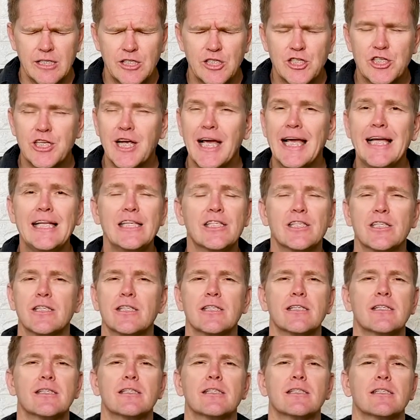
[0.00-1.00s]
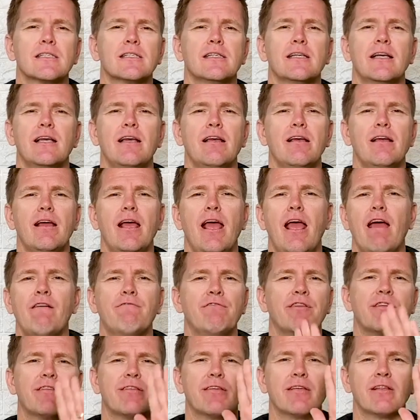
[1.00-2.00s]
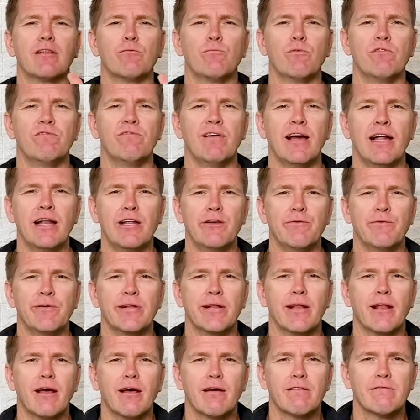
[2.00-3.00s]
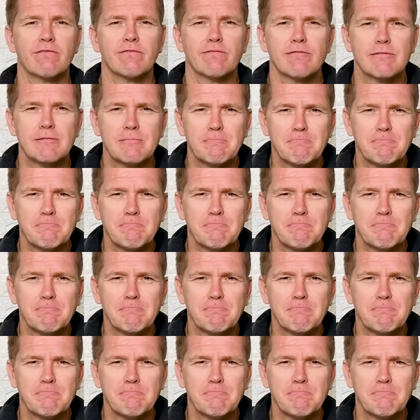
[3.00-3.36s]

changes everything that we value in life,